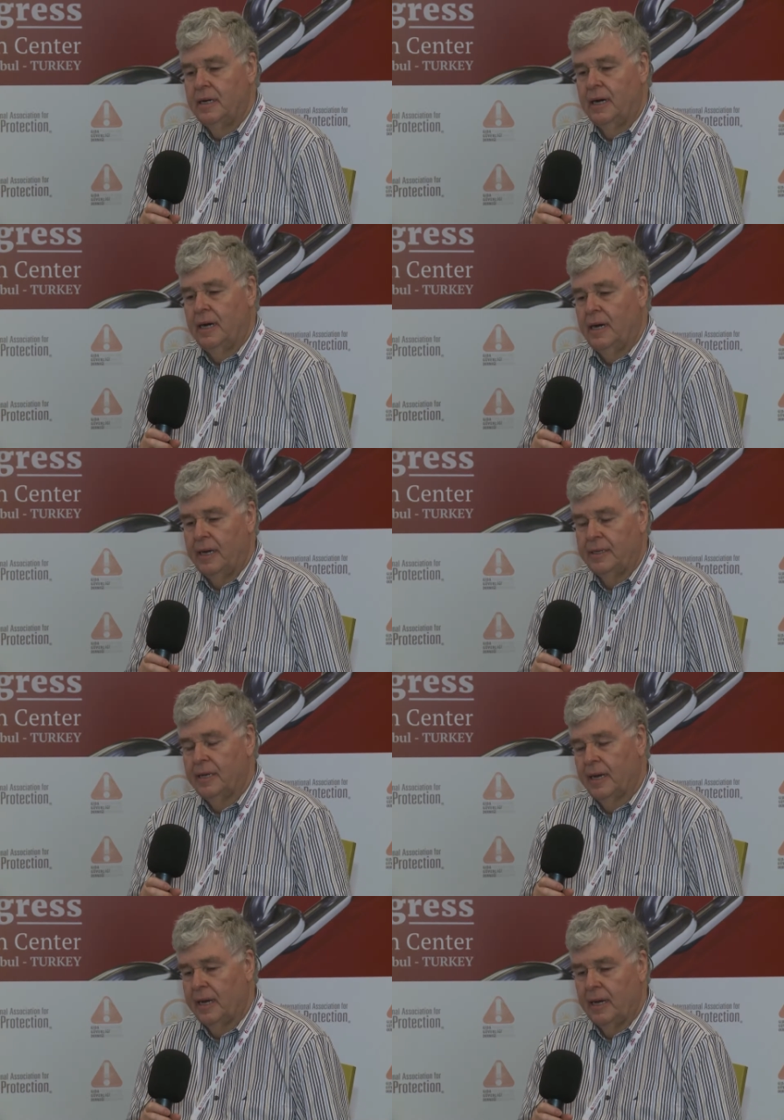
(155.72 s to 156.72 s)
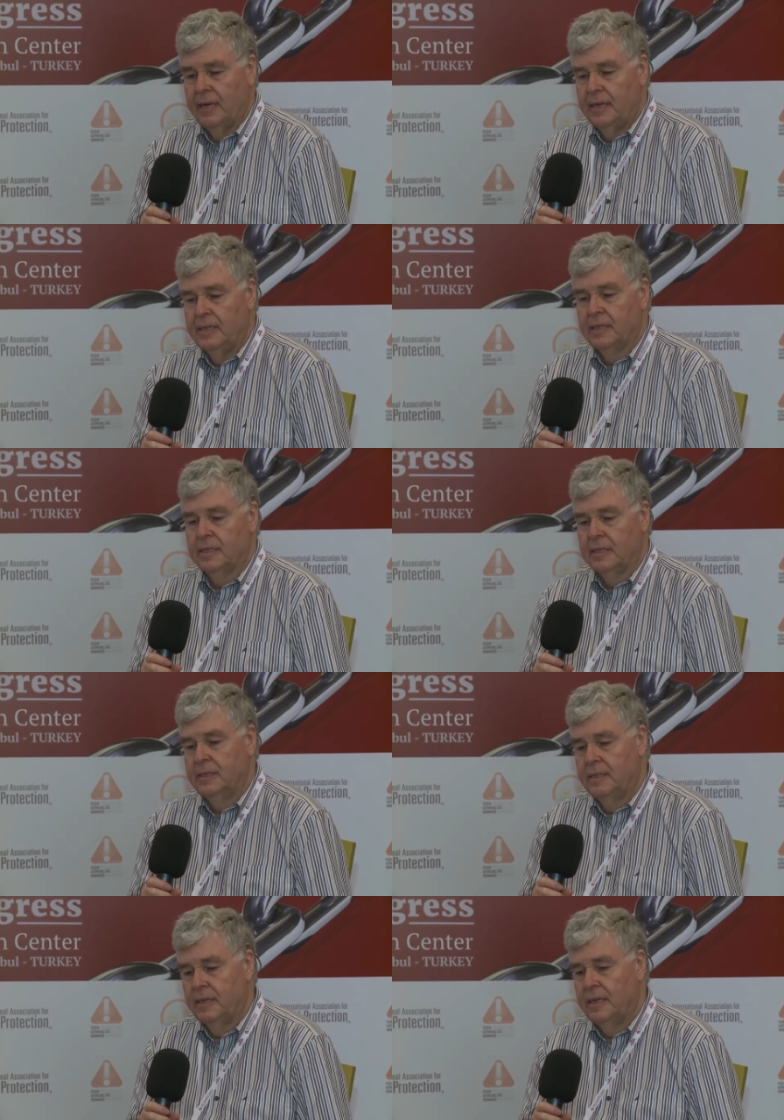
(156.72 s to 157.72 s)
uh, underlies
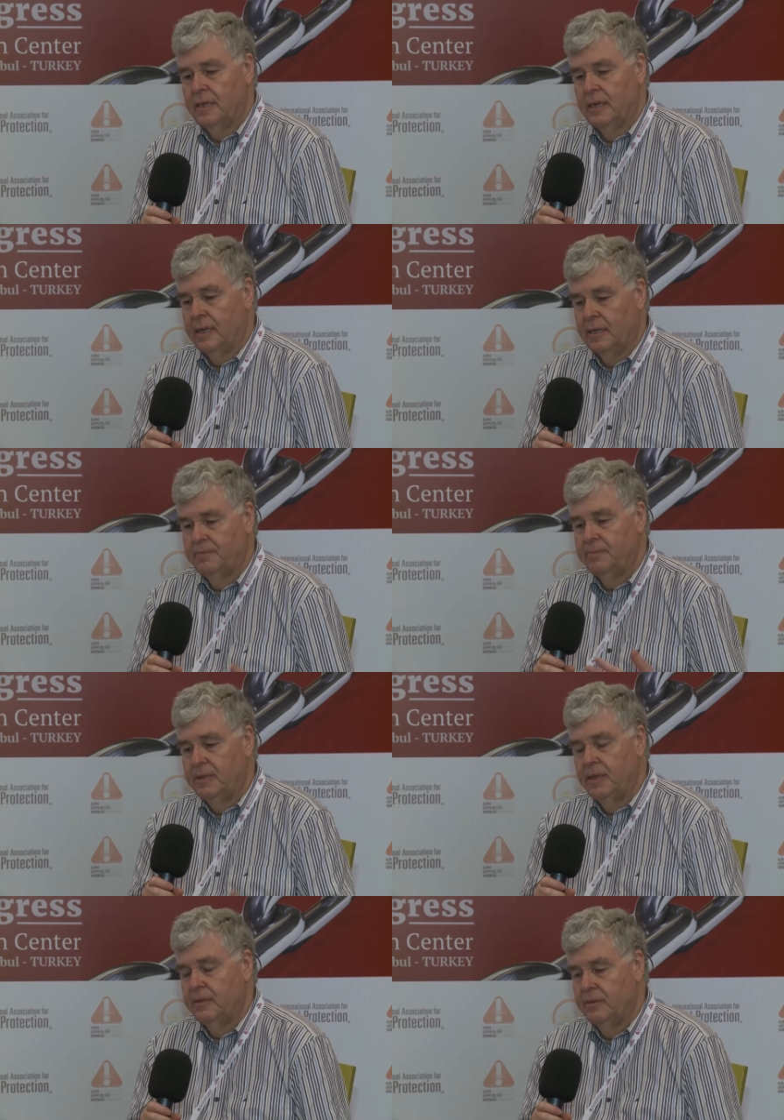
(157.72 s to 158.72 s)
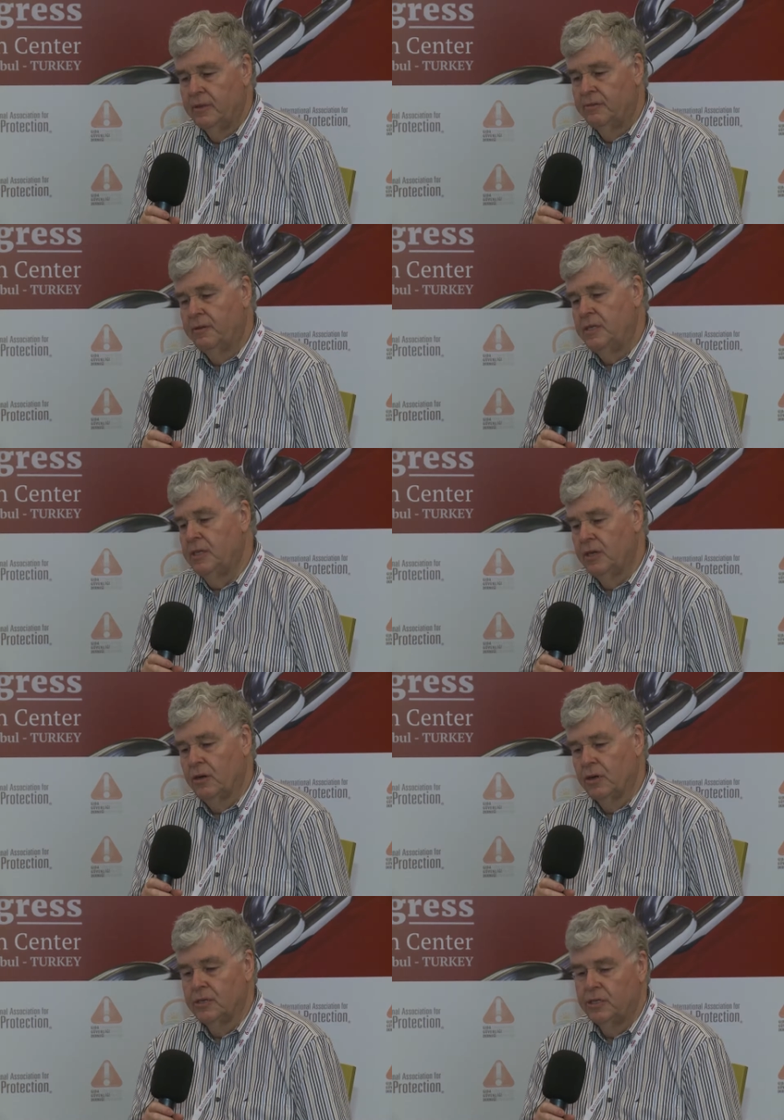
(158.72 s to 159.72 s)
uh, uh, the, the
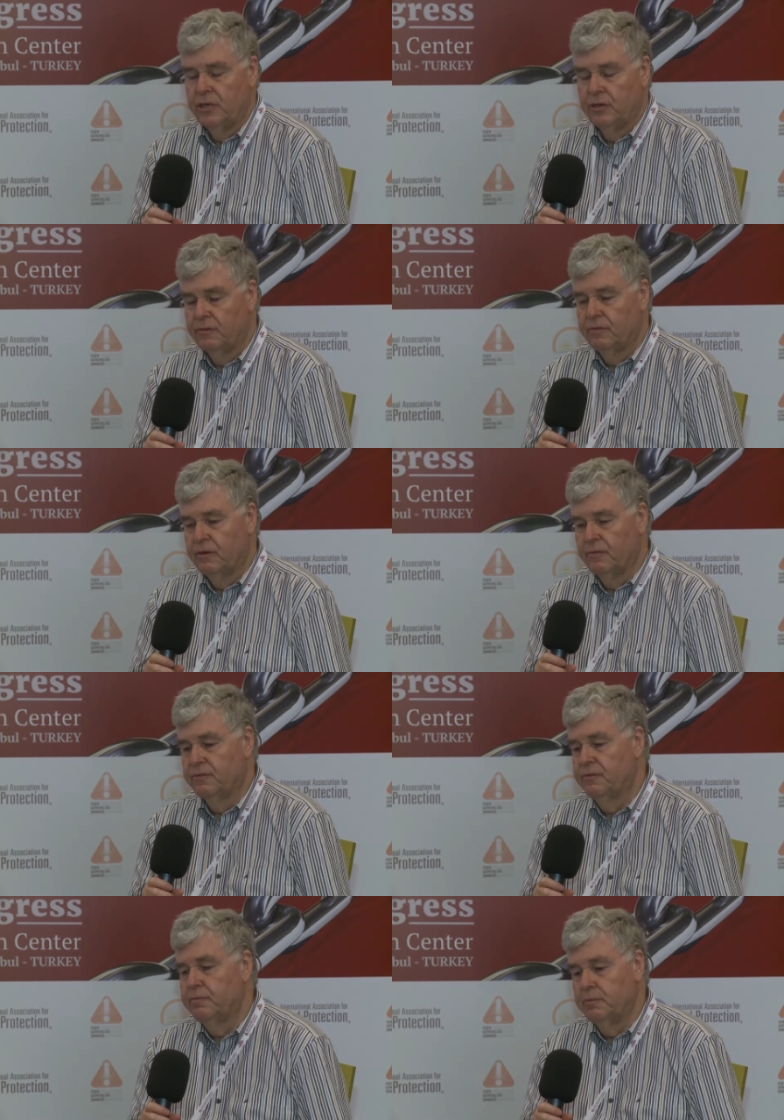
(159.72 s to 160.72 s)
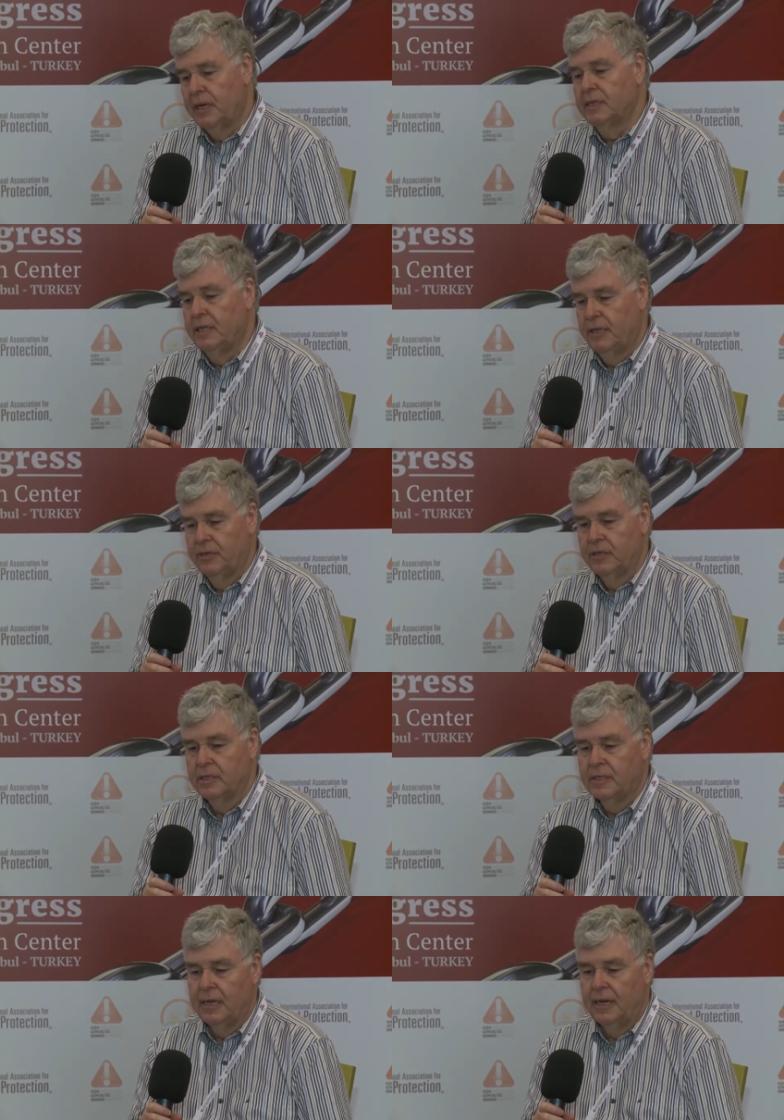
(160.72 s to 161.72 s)
physiology of, of bacterial
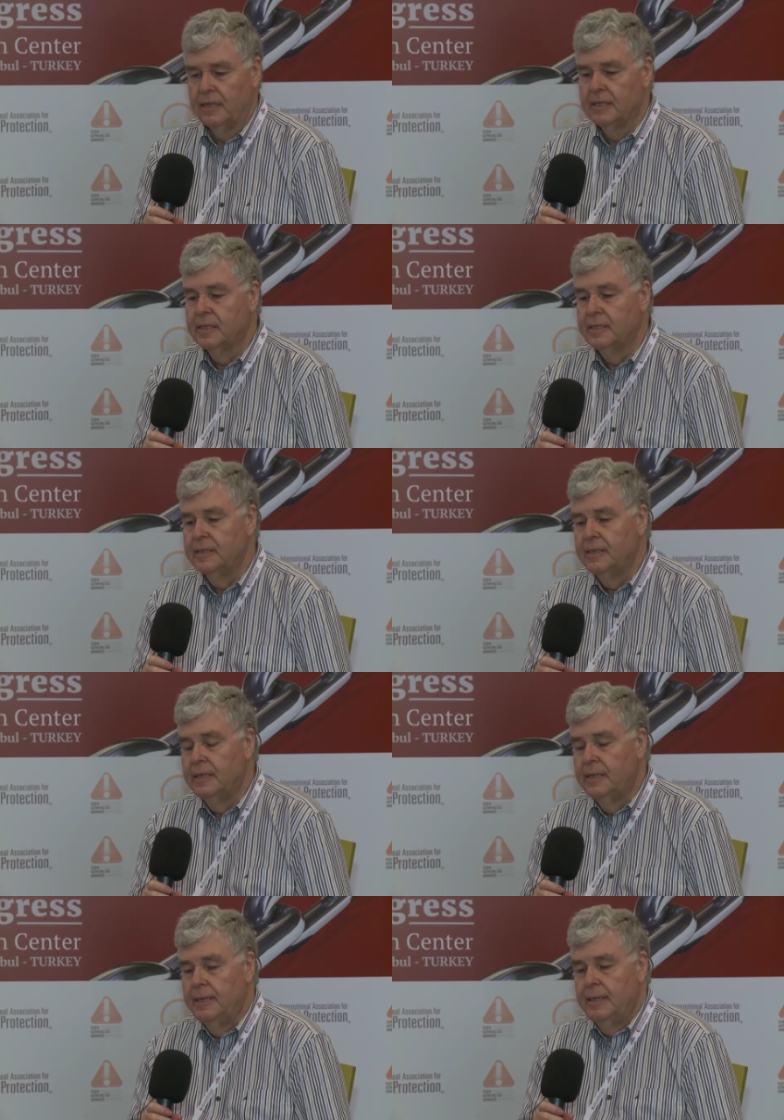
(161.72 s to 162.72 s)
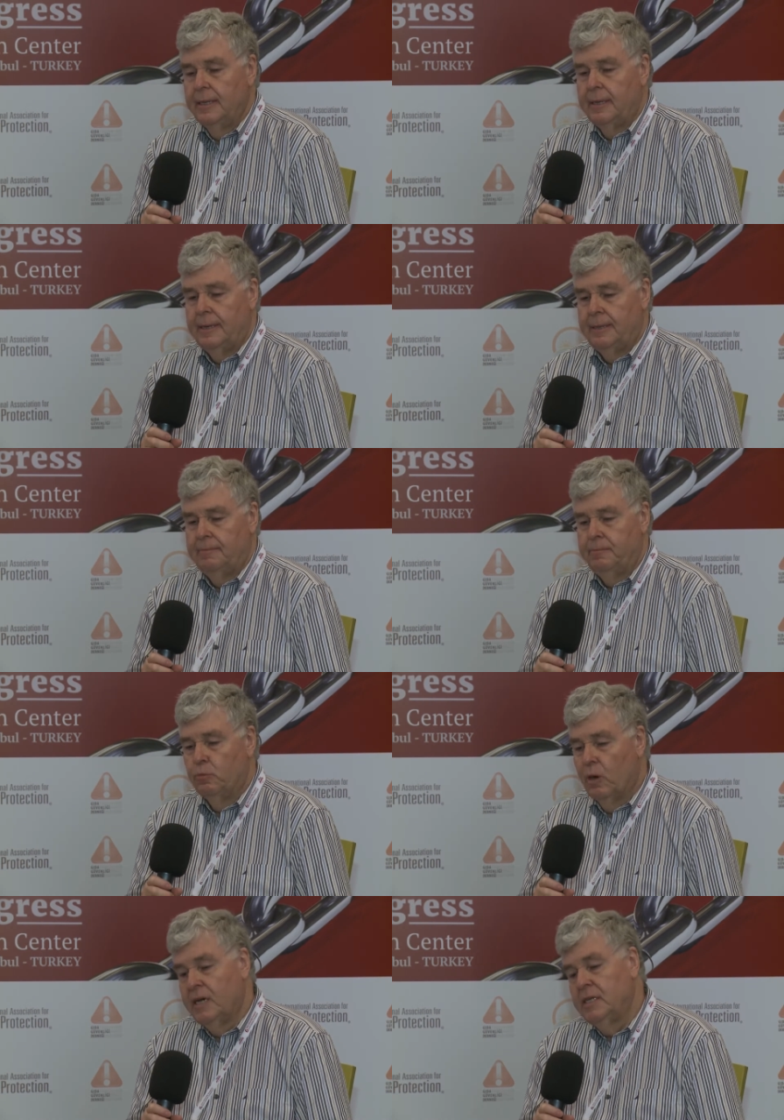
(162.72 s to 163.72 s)
cells. Um,
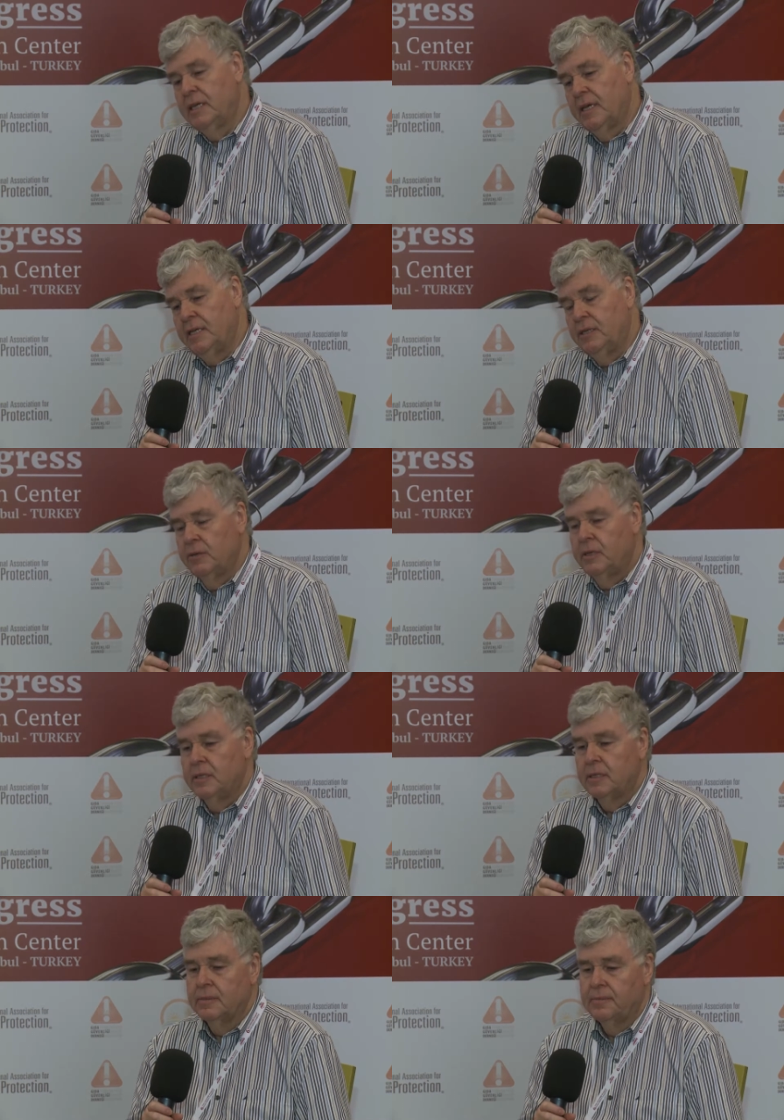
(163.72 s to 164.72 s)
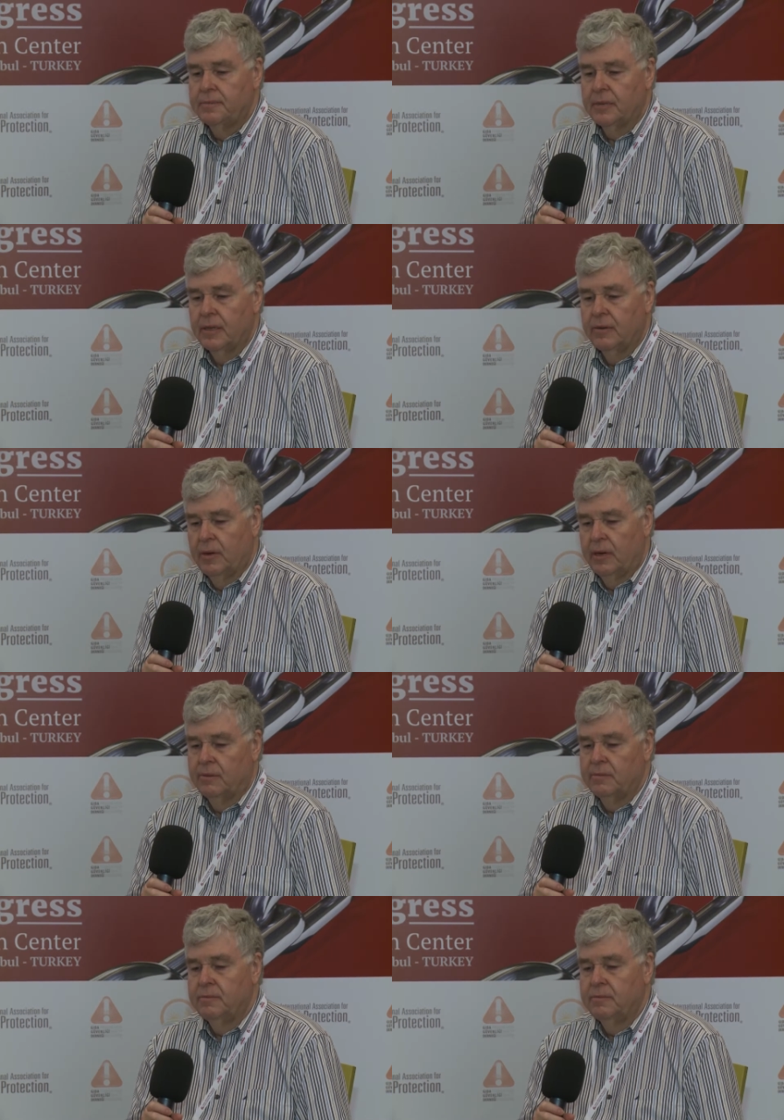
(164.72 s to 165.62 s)
why do they do it? Well,